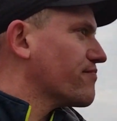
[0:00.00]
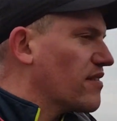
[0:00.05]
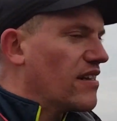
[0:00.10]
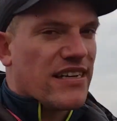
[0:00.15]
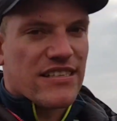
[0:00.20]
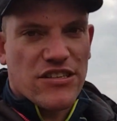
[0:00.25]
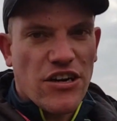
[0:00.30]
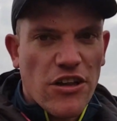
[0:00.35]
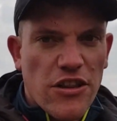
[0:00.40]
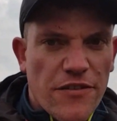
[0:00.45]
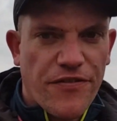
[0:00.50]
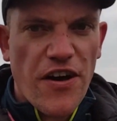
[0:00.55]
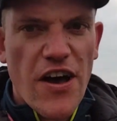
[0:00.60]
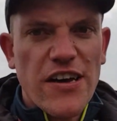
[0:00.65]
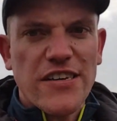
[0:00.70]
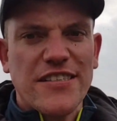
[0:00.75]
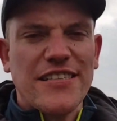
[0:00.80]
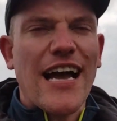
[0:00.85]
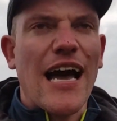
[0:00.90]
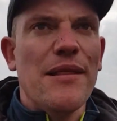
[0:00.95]
It's not the
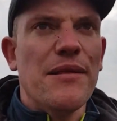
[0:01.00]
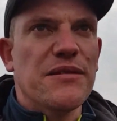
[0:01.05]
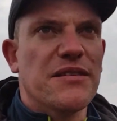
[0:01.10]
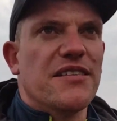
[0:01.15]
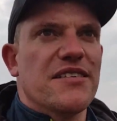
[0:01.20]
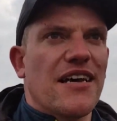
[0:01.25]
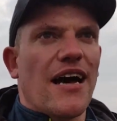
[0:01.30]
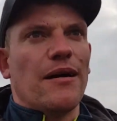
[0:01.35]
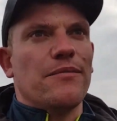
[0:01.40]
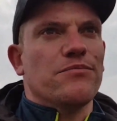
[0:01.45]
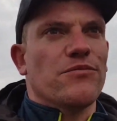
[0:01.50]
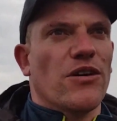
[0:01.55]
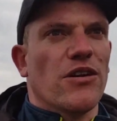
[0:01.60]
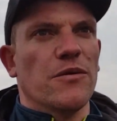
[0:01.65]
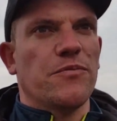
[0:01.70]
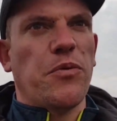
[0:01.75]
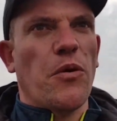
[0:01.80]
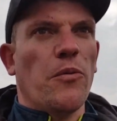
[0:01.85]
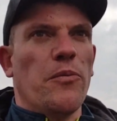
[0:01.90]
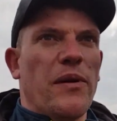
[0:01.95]
first time this has happened on
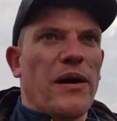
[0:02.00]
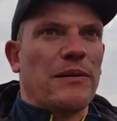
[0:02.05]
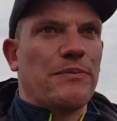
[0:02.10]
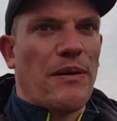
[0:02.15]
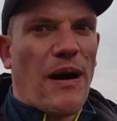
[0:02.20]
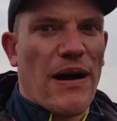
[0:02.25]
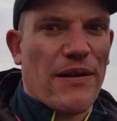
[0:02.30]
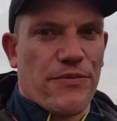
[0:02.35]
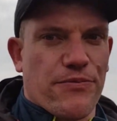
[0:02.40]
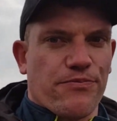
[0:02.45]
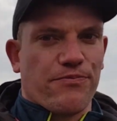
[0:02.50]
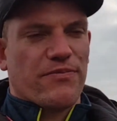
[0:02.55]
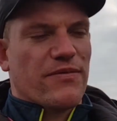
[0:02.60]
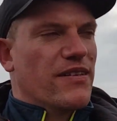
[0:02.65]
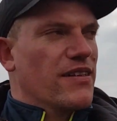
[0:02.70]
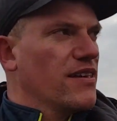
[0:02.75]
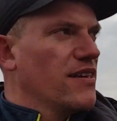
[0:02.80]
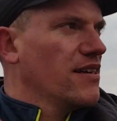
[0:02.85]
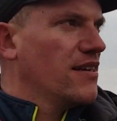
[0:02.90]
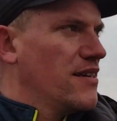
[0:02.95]
a public
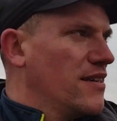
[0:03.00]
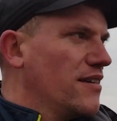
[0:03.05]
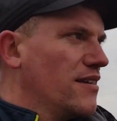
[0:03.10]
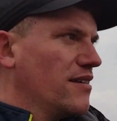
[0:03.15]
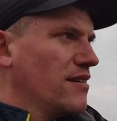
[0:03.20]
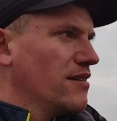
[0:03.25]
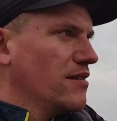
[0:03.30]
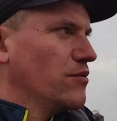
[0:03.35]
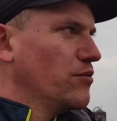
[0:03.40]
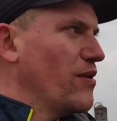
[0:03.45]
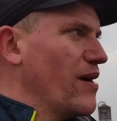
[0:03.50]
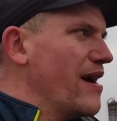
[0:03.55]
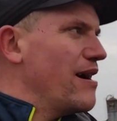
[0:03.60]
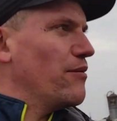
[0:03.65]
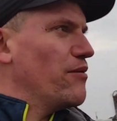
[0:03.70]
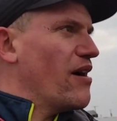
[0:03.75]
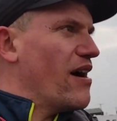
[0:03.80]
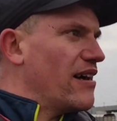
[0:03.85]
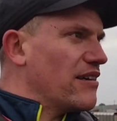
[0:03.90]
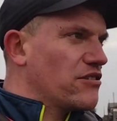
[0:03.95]
pathway
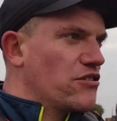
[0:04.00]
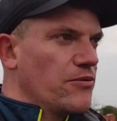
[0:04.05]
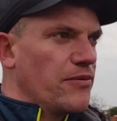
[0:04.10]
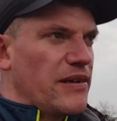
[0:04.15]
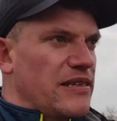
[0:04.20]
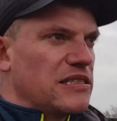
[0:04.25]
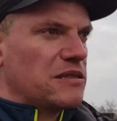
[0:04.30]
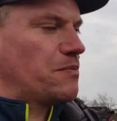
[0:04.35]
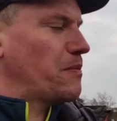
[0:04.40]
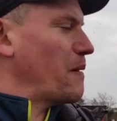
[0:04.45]
where something's